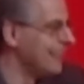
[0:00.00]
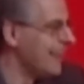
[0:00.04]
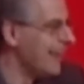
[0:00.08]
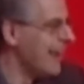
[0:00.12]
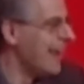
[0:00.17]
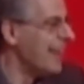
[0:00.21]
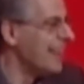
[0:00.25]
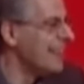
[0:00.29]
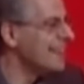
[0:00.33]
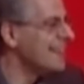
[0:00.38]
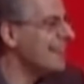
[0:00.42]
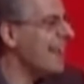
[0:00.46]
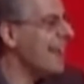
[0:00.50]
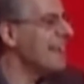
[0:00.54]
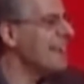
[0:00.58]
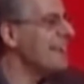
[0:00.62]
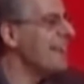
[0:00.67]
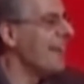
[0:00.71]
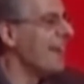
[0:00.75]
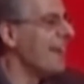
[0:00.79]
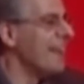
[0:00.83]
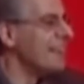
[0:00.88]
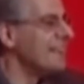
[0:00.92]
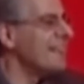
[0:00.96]
then,
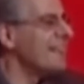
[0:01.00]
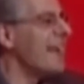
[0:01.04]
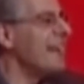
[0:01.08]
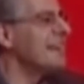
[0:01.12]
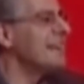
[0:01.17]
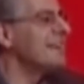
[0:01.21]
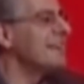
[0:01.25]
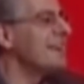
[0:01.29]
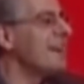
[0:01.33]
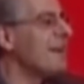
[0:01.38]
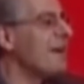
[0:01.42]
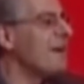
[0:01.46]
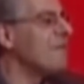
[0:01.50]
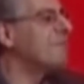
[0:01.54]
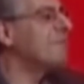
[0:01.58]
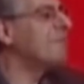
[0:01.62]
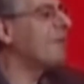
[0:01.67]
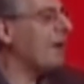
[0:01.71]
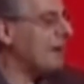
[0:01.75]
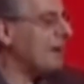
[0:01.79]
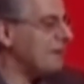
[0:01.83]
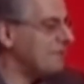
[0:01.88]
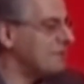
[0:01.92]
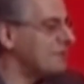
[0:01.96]
yeah. then uh,
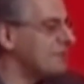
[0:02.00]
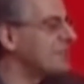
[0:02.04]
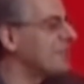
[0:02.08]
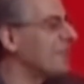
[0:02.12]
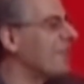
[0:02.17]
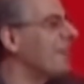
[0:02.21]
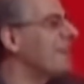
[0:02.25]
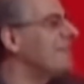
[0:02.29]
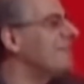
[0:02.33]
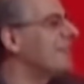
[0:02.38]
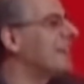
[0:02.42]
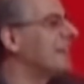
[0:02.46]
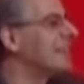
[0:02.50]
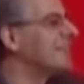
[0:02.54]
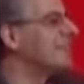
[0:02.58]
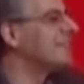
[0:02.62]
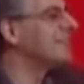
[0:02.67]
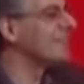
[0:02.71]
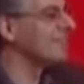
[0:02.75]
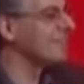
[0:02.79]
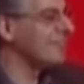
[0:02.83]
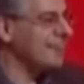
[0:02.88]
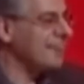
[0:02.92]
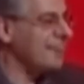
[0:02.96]
Fife
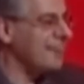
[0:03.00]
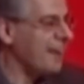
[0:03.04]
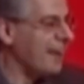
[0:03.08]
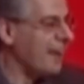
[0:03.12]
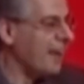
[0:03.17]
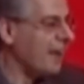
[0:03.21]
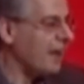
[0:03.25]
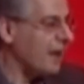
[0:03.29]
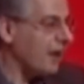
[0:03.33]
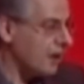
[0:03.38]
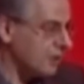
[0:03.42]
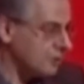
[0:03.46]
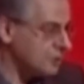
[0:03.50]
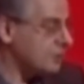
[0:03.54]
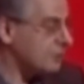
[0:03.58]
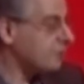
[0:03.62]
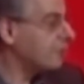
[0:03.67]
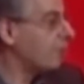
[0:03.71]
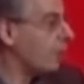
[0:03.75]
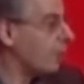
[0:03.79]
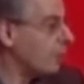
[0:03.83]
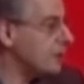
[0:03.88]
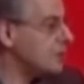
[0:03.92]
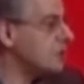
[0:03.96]
Symington, mm. who's a
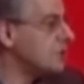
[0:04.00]
former